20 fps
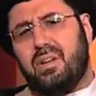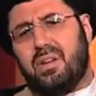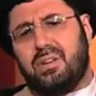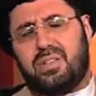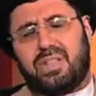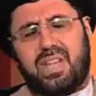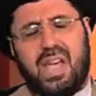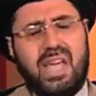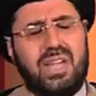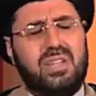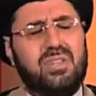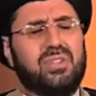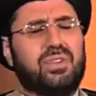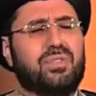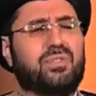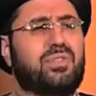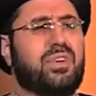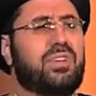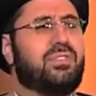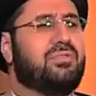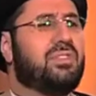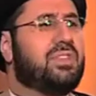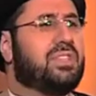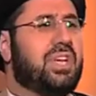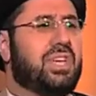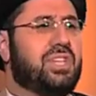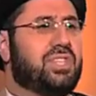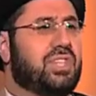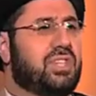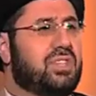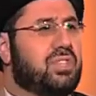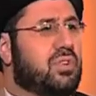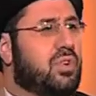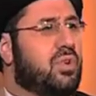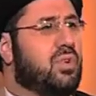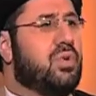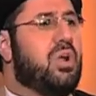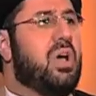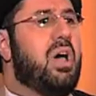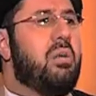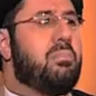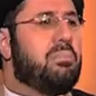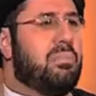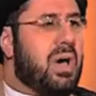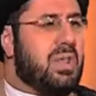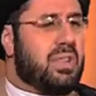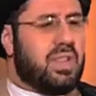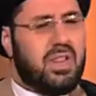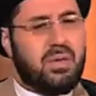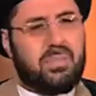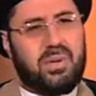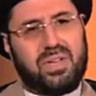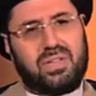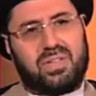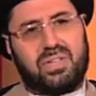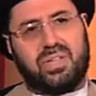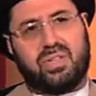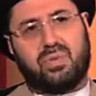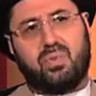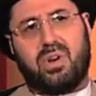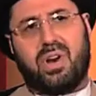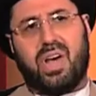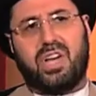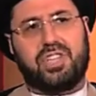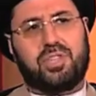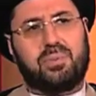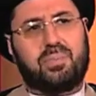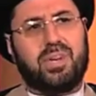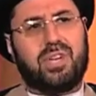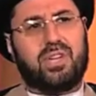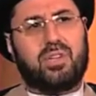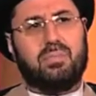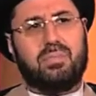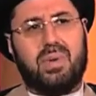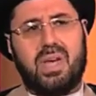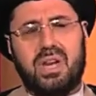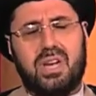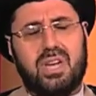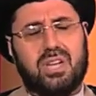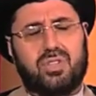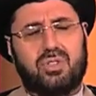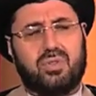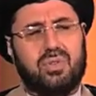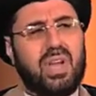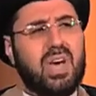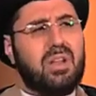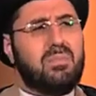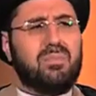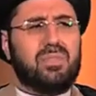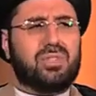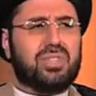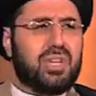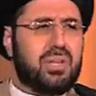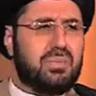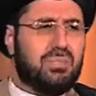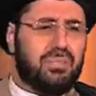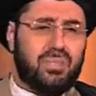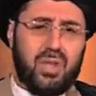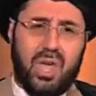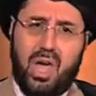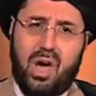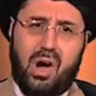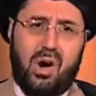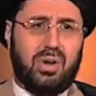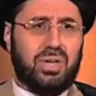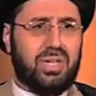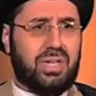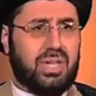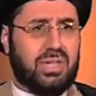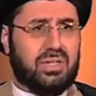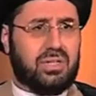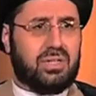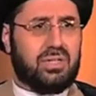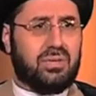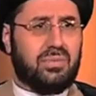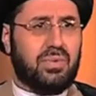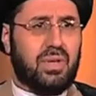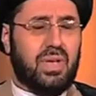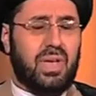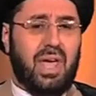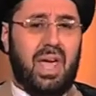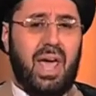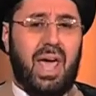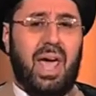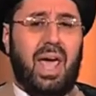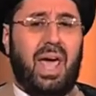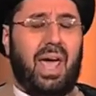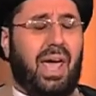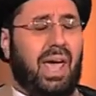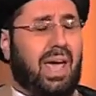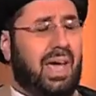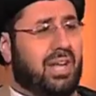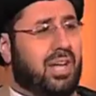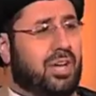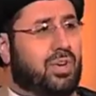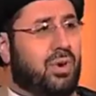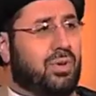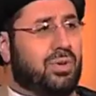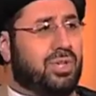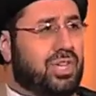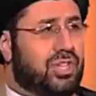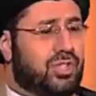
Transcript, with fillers: tens of invitations on monthly basis where I speak mainly to non-Muslim audience. And according